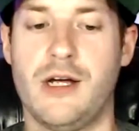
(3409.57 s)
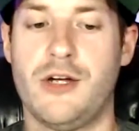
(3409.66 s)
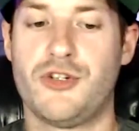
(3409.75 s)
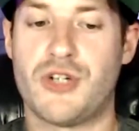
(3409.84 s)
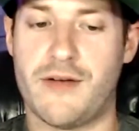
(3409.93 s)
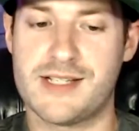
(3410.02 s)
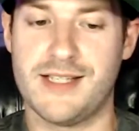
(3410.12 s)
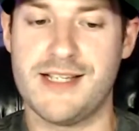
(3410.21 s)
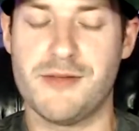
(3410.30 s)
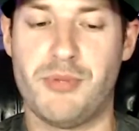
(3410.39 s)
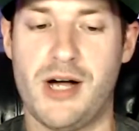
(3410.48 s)
Travis
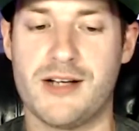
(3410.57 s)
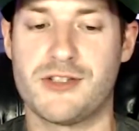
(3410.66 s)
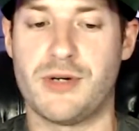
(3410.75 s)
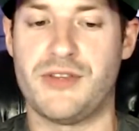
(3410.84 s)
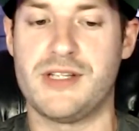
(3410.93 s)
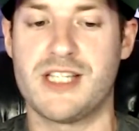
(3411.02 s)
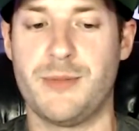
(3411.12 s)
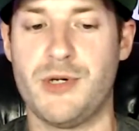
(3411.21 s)
Clay's a boxer who I think is going to be